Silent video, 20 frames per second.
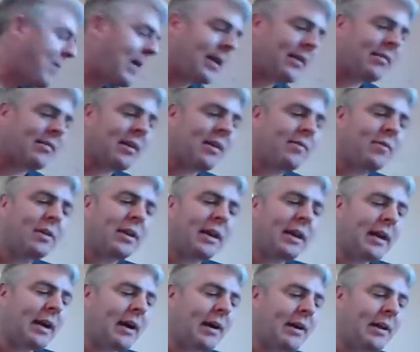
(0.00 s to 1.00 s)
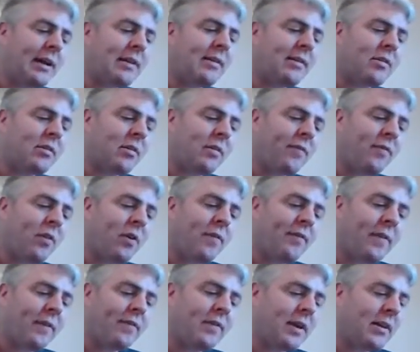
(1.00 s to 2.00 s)
then 17 calculators cost
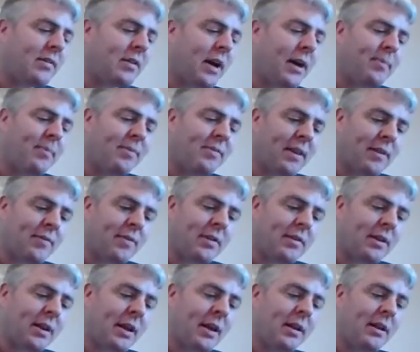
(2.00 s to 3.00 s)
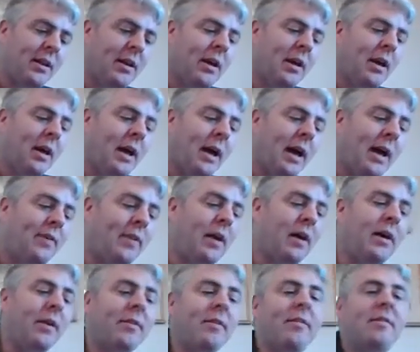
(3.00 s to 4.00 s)
£4.50 times 17, and the
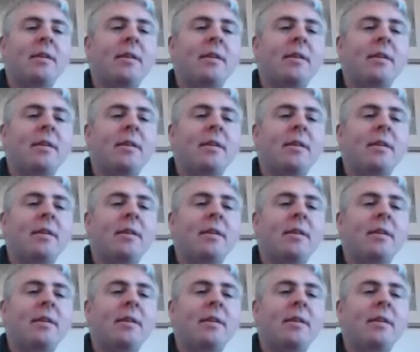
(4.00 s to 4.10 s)
answer is